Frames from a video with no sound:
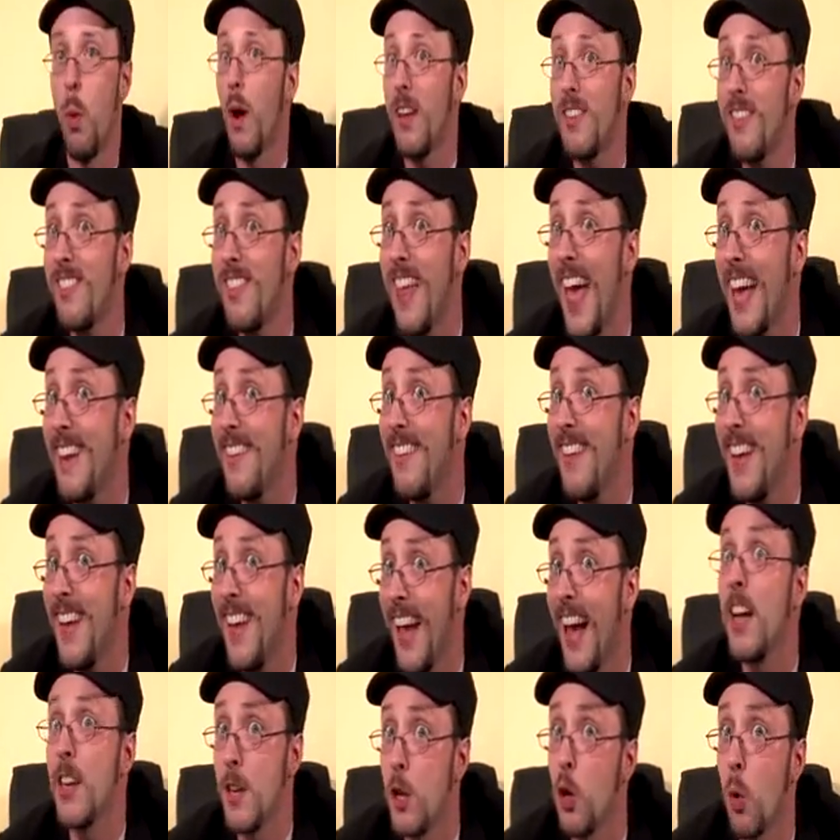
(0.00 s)
What's that?
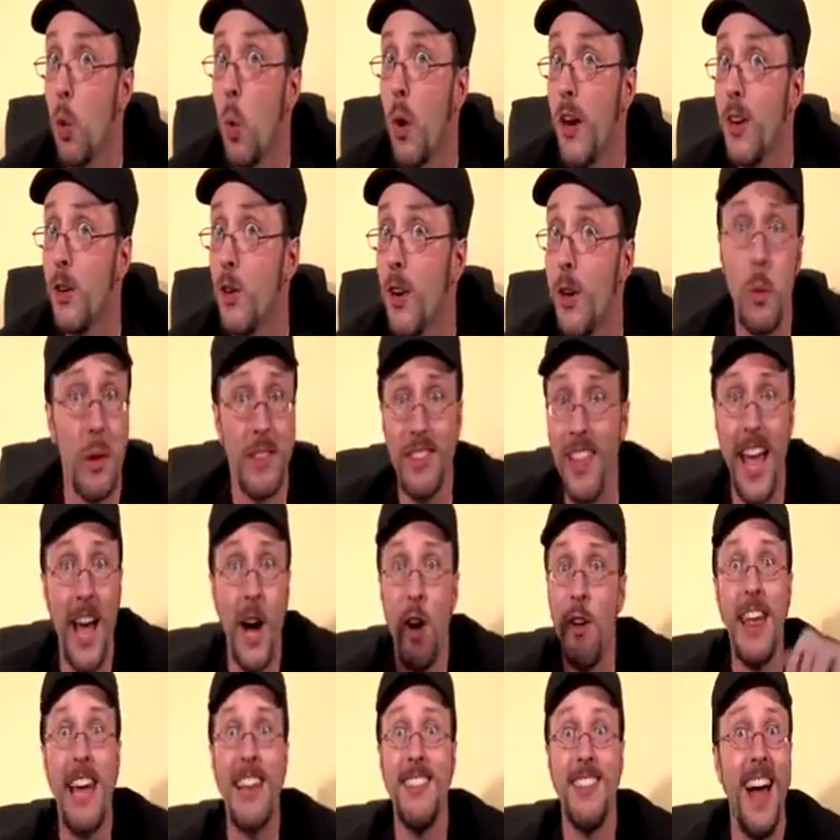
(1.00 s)
You're wondering what the
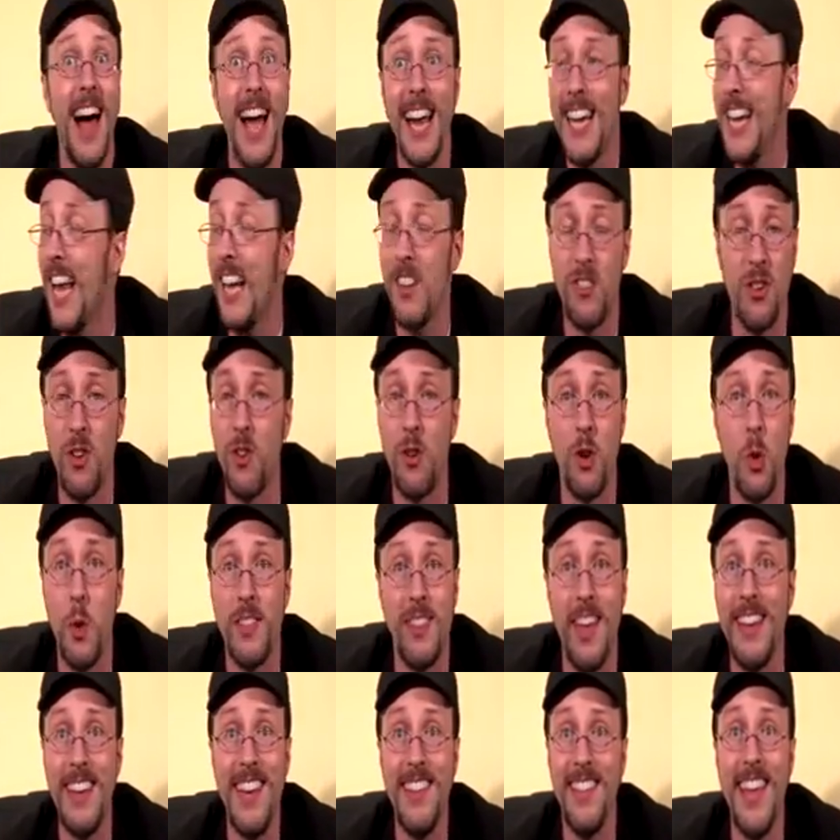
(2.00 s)
hell that line has to do
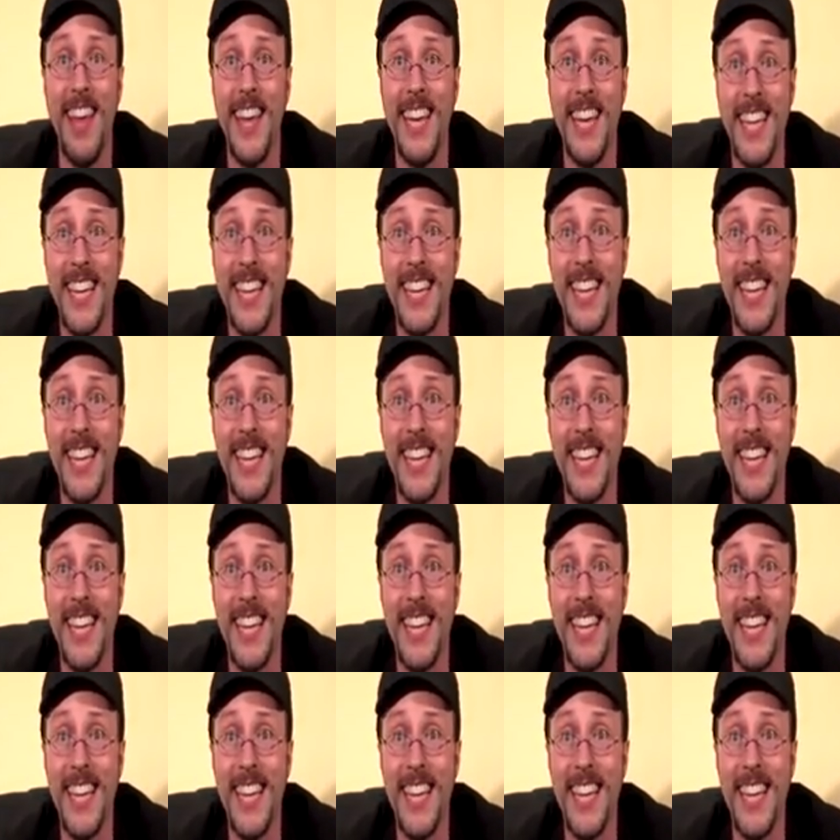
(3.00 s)
with anything?